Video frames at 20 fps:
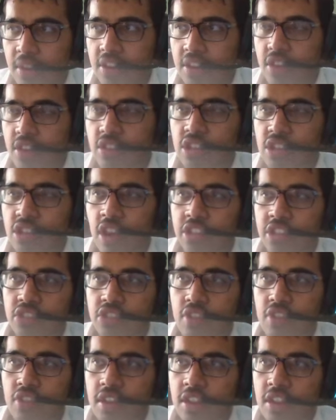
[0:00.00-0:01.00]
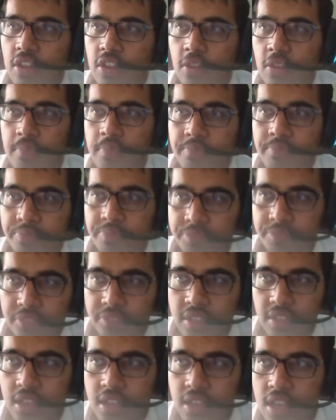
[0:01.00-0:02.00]
here is Austria nil,
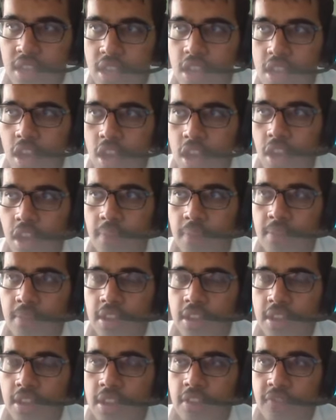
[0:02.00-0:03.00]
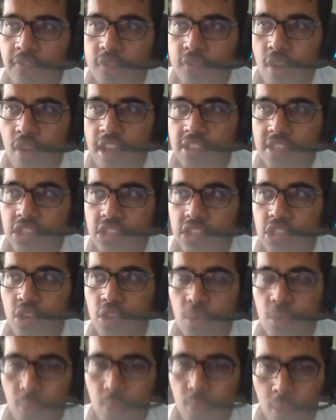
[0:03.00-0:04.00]
um, France
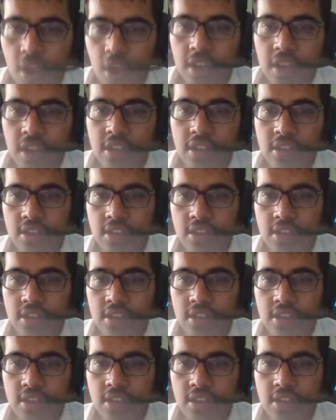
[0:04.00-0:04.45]
one.